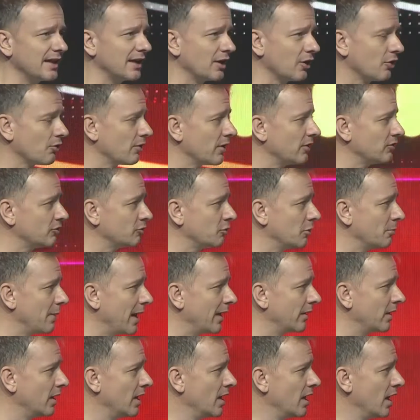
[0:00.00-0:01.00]
increase to
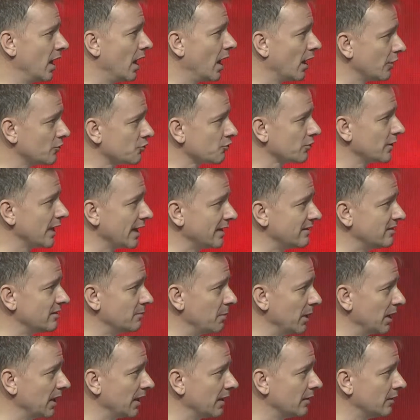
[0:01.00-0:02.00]
about $180
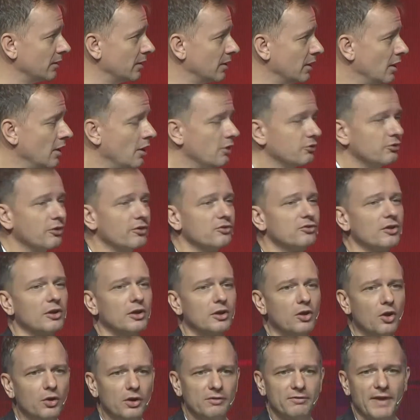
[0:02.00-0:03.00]
billion. So there's a
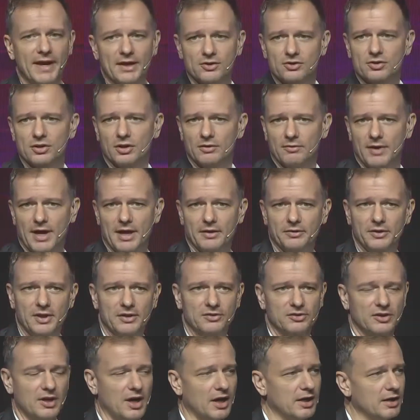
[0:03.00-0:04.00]
lot of action around
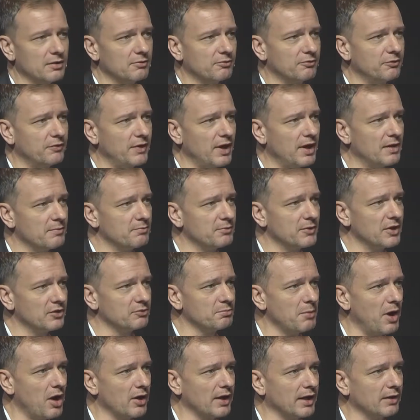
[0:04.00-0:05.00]
this kind of this
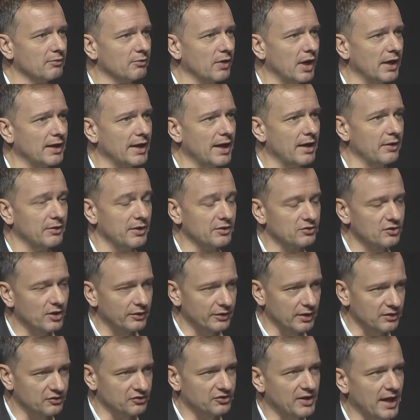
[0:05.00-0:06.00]
market right now, this
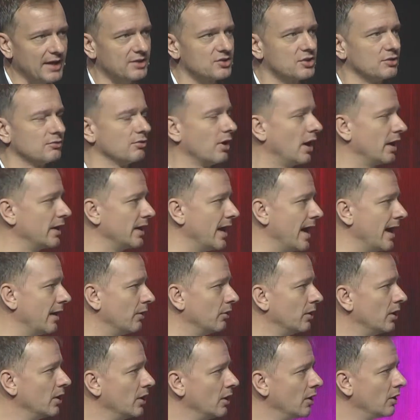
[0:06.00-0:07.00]
sector right now.
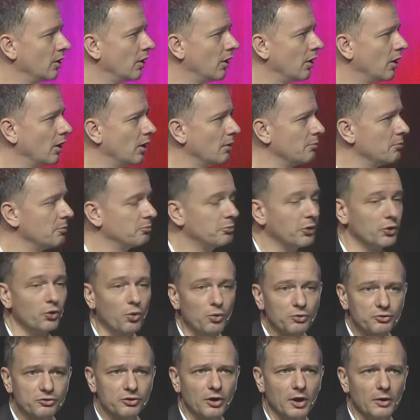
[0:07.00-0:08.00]
But
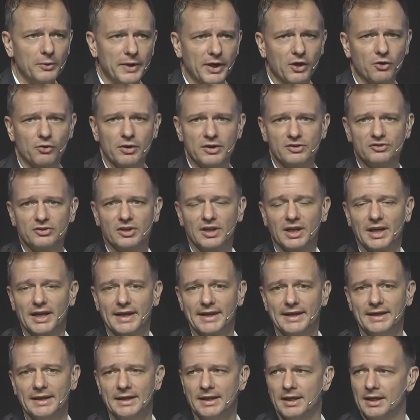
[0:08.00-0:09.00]
also
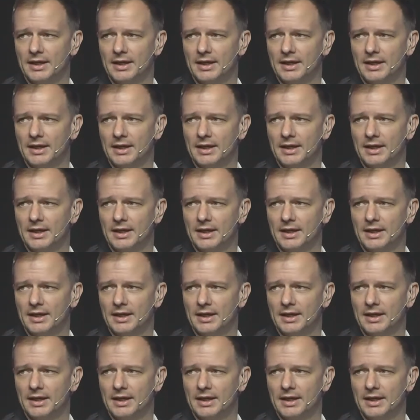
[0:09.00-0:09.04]
increasingly,